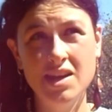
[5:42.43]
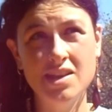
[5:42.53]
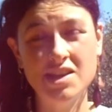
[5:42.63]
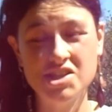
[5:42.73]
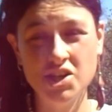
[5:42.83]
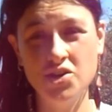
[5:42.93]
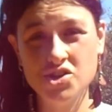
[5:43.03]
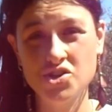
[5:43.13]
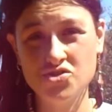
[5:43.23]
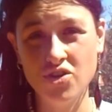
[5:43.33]
this huge
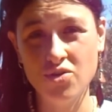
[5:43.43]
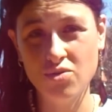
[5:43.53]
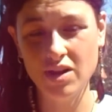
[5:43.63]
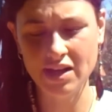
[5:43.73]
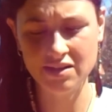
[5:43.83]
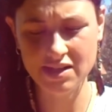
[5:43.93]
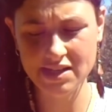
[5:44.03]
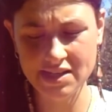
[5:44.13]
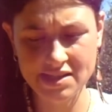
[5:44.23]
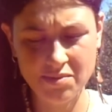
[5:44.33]
control, and
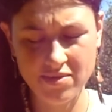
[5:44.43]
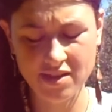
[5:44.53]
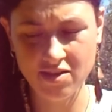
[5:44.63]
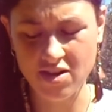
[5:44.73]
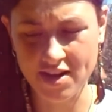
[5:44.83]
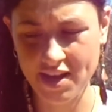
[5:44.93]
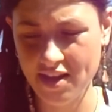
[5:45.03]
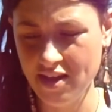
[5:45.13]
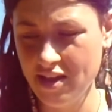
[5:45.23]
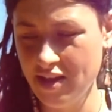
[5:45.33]
it's something that I
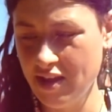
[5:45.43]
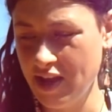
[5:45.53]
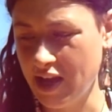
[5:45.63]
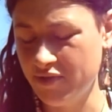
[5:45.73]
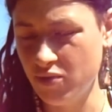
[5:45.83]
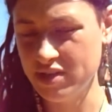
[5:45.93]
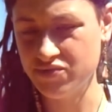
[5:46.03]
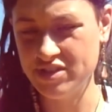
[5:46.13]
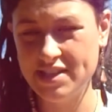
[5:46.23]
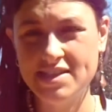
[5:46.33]
have always
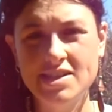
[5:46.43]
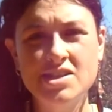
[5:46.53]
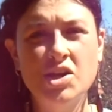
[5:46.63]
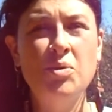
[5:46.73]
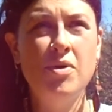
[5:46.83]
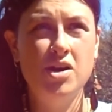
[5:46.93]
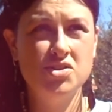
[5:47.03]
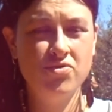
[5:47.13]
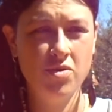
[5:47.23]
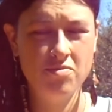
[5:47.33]
resisted so much
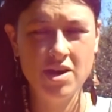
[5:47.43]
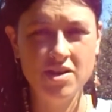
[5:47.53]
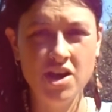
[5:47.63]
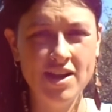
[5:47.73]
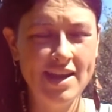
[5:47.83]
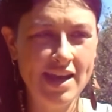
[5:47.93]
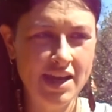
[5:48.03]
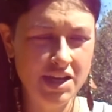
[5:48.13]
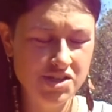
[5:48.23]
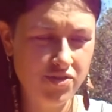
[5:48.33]
from an early
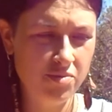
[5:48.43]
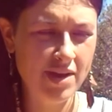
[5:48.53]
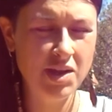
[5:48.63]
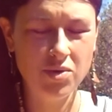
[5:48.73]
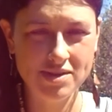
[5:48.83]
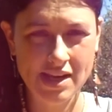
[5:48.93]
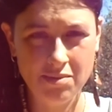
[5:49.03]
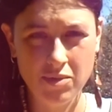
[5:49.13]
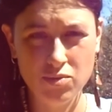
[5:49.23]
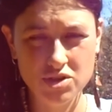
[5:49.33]
age, from anyone
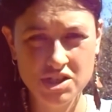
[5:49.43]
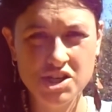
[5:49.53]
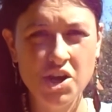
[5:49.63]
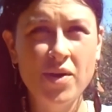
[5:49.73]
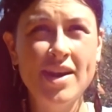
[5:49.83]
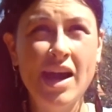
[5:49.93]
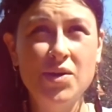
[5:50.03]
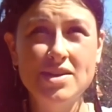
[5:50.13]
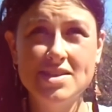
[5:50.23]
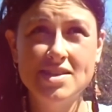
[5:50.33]
telling me what to do. And now
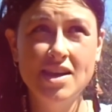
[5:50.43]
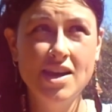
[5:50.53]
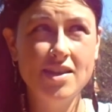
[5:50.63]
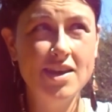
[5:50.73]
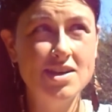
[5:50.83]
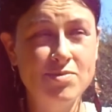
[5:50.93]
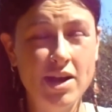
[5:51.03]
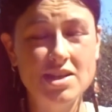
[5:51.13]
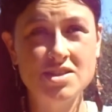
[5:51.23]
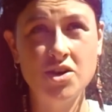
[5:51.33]
it's my
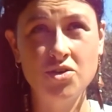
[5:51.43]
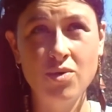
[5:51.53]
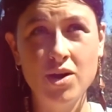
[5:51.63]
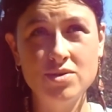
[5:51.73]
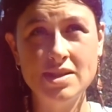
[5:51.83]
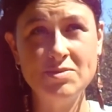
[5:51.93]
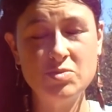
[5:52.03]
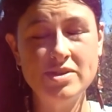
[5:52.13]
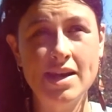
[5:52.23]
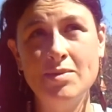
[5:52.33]
external world seems to
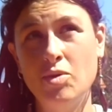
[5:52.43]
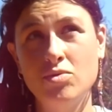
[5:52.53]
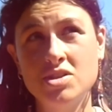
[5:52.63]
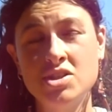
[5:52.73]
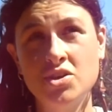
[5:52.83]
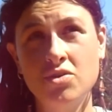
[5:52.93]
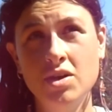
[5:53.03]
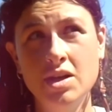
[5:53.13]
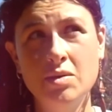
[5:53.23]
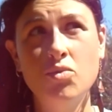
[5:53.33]
be telling me what to do
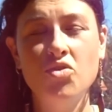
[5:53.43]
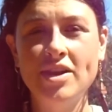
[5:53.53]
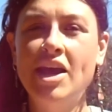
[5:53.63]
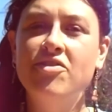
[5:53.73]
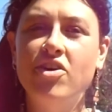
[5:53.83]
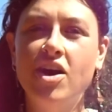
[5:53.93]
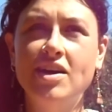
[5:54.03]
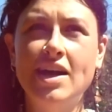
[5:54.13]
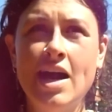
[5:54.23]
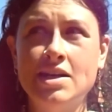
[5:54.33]
more than ever,
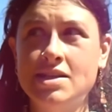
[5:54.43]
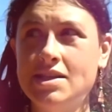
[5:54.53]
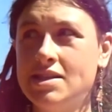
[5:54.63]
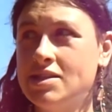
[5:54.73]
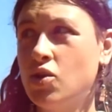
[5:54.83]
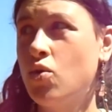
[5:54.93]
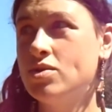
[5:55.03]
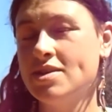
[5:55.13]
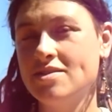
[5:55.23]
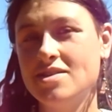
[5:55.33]
and it's
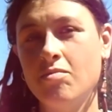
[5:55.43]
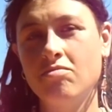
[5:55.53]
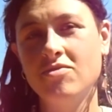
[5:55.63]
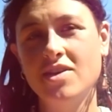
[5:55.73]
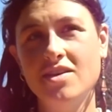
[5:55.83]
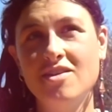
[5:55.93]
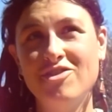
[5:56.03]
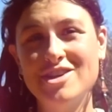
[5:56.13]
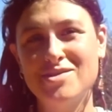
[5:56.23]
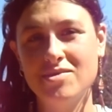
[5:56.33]
causing some
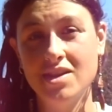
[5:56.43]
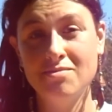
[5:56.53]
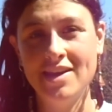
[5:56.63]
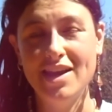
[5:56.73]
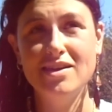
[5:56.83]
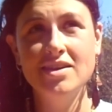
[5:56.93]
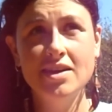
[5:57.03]
friction within me.